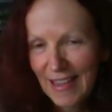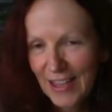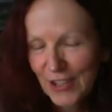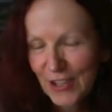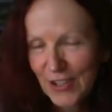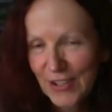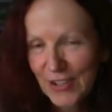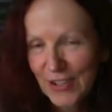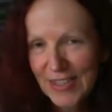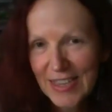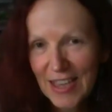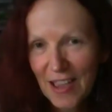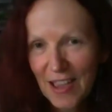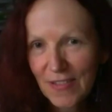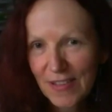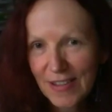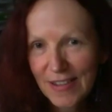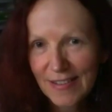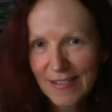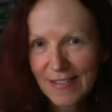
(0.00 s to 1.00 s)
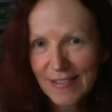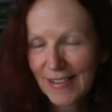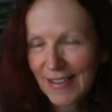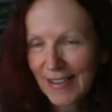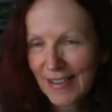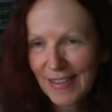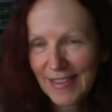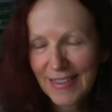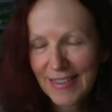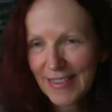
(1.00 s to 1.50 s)

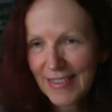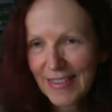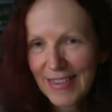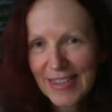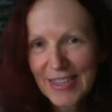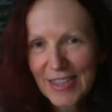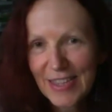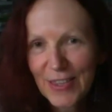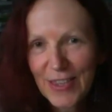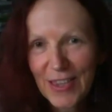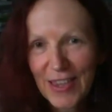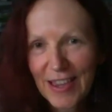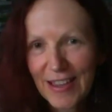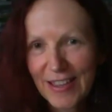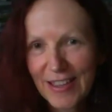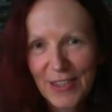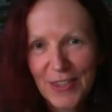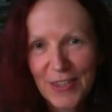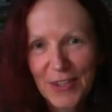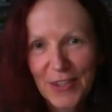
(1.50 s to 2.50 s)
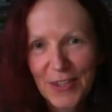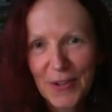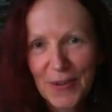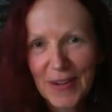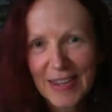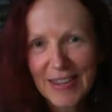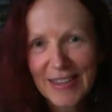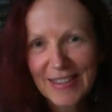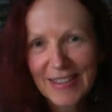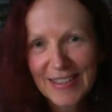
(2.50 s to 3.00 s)
G7, this is the year to do
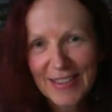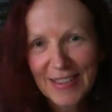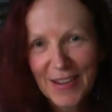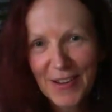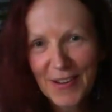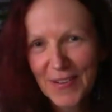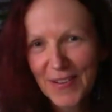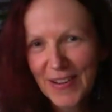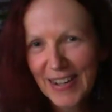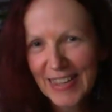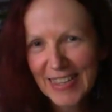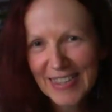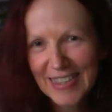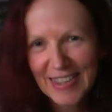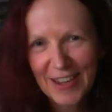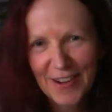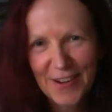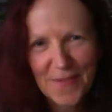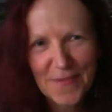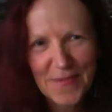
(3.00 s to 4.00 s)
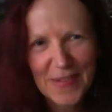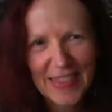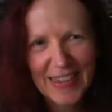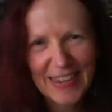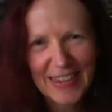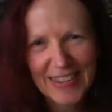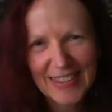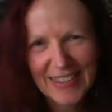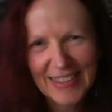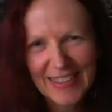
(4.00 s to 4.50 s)
it. So let's get on with it.